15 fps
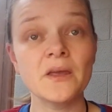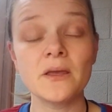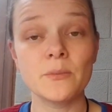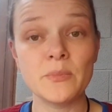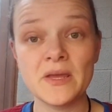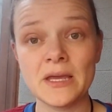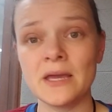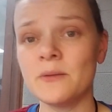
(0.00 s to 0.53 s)

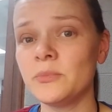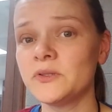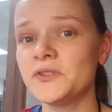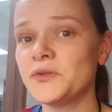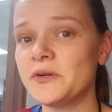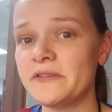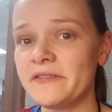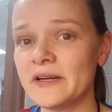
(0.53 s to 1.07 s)
Being able
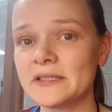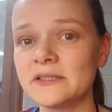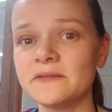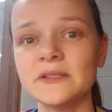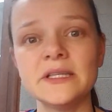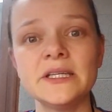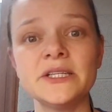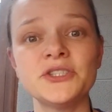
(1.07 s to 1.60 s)
to
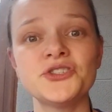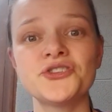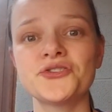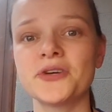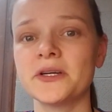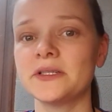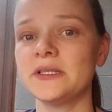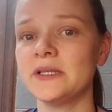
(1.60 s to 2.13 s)
effectively
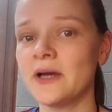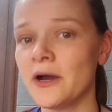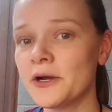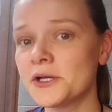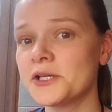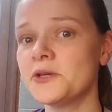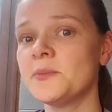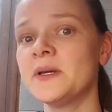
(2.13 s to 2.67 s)
construct an
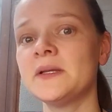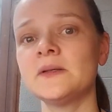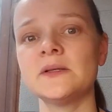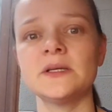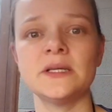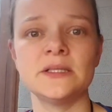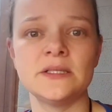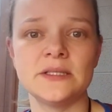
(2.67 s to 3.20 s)
argument and
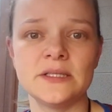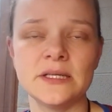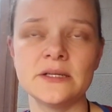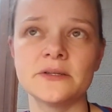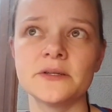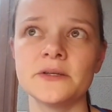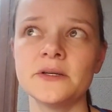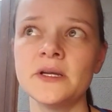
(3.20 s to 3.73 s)

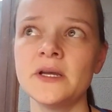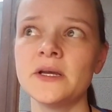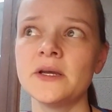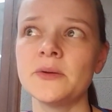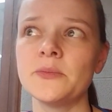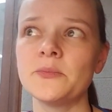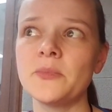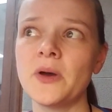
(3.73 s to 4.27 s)
consider
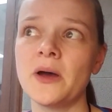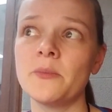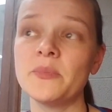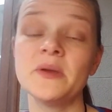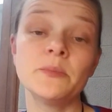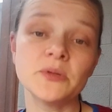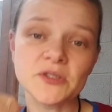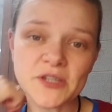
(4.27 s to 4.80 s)

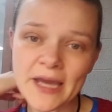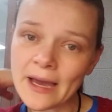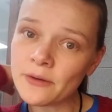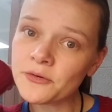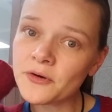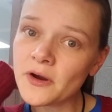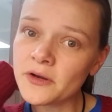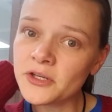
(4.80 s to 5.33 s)
people's
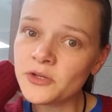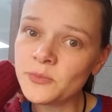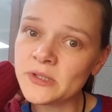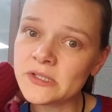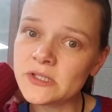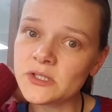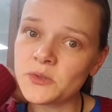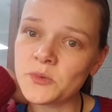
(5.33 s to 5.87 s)
counter
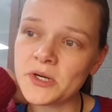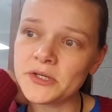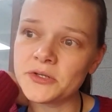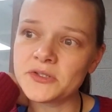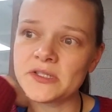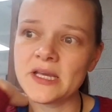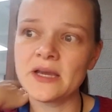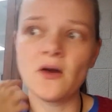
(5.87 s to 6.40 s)
arguments to what you're
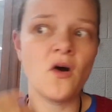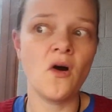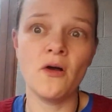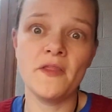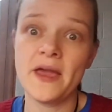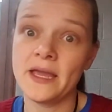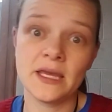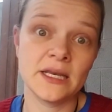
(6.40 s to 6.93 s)
saying, all
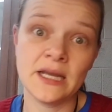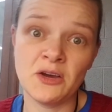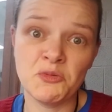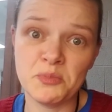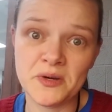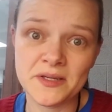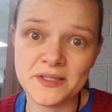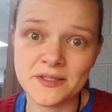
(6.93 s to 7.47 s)
that can help
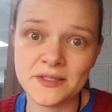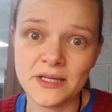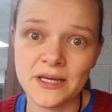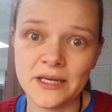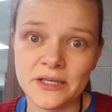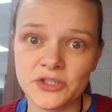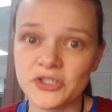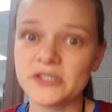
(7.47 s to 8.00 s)
us
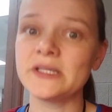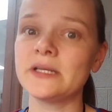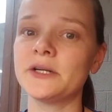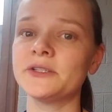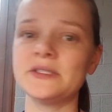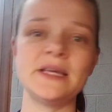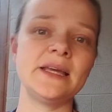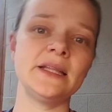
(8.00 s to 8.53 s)
just in our
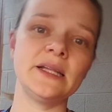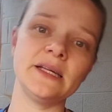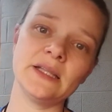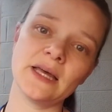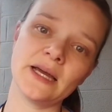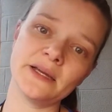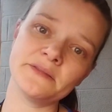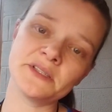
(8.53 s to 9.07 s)
daily
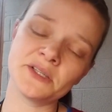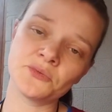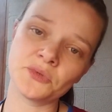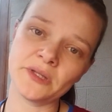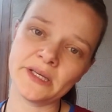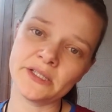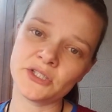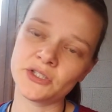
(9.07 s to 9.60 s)
lives and
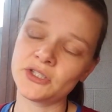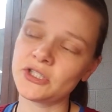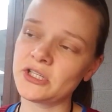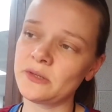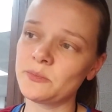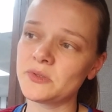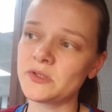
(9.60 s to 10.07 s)
relationships.